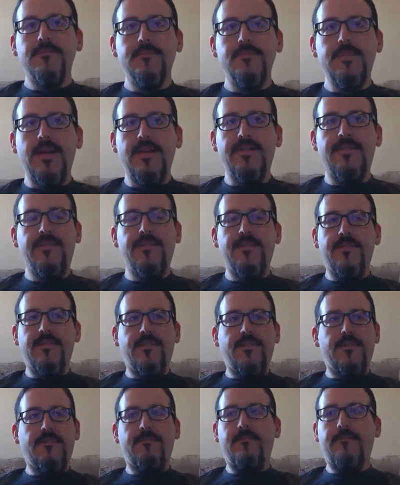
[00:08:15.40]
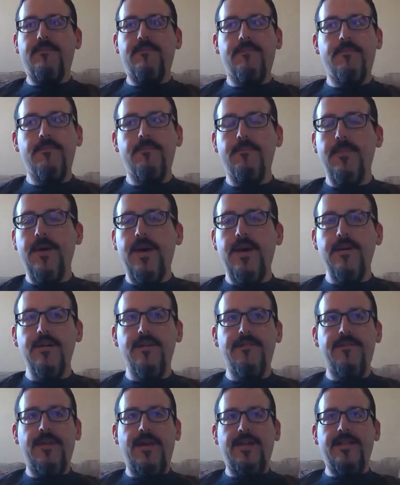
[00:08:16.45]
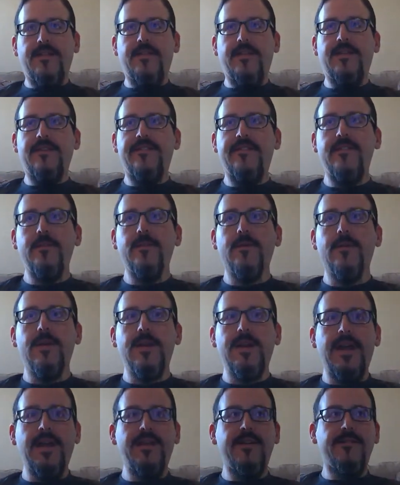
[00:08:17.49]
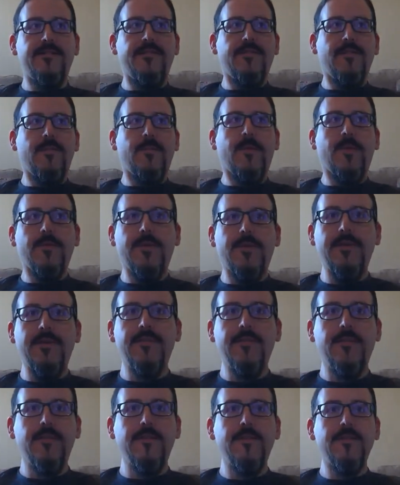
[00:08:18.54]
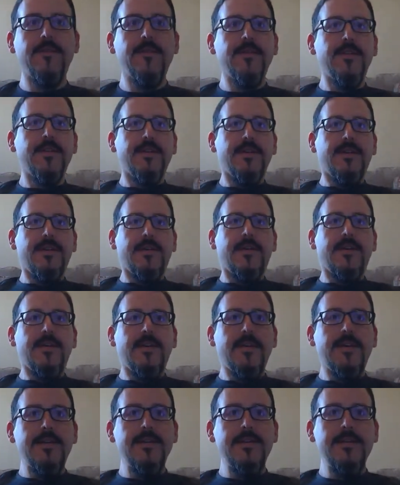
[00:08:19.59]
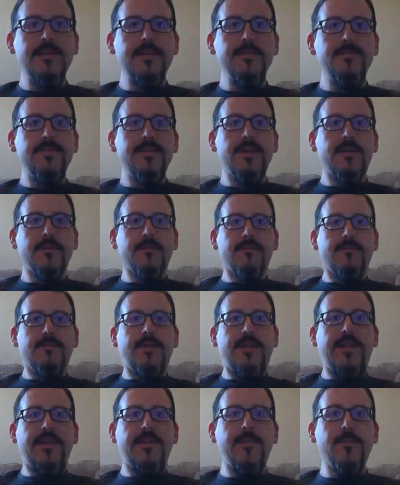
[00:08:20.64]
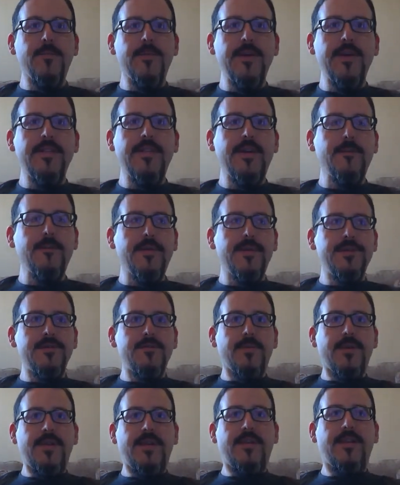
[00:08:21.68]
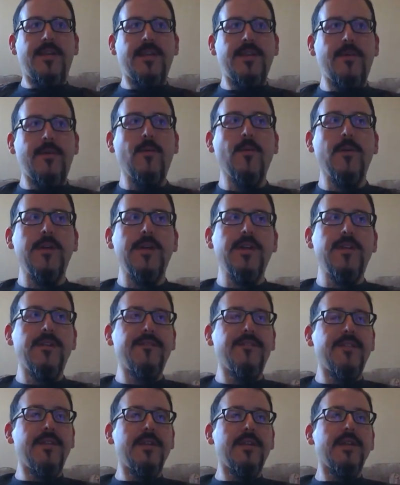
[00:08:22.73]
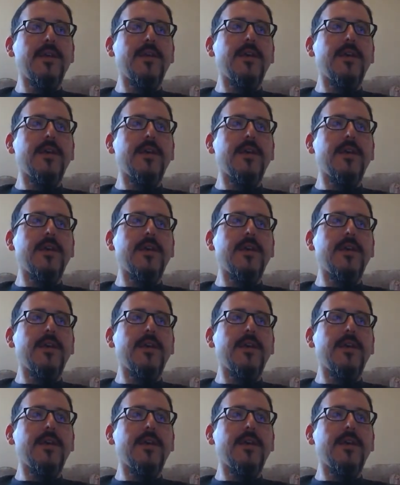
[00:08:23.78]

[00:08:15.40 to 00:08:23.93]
That's just a matter of fact. Unless you are an active sumo wrestler, you don't need to weigh that much weight, or an elephant.